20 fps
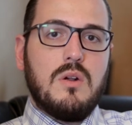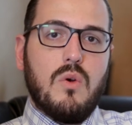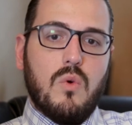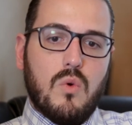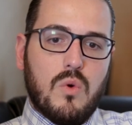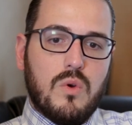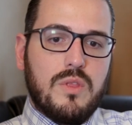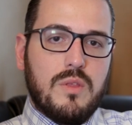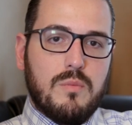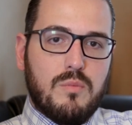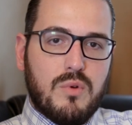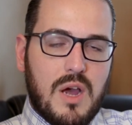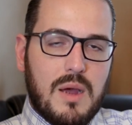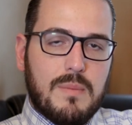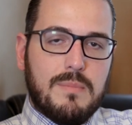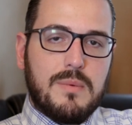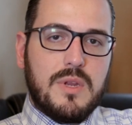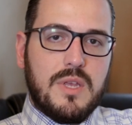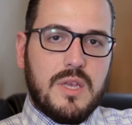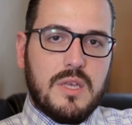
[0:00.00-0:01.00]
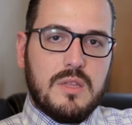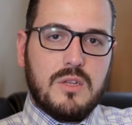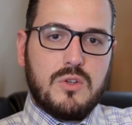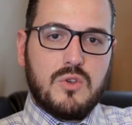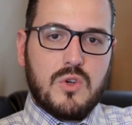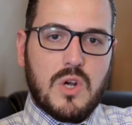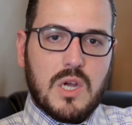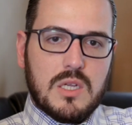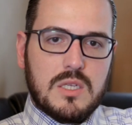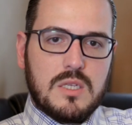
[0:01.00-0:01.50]
or the property in the
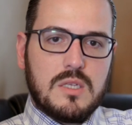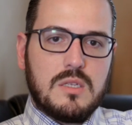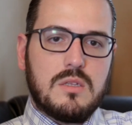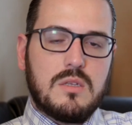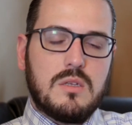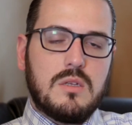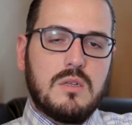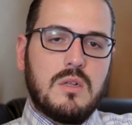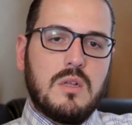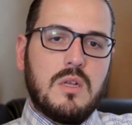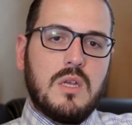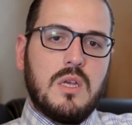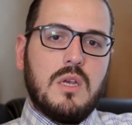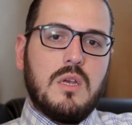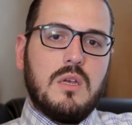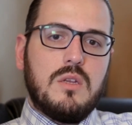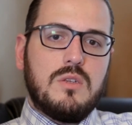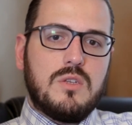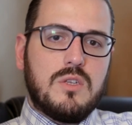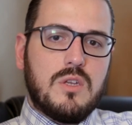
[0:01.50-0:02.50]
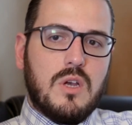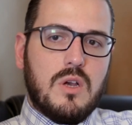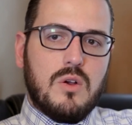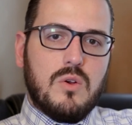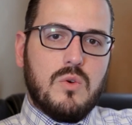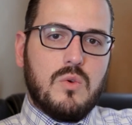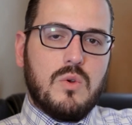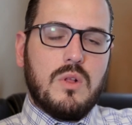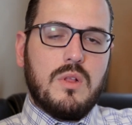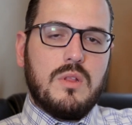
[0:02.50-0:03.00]
trust. So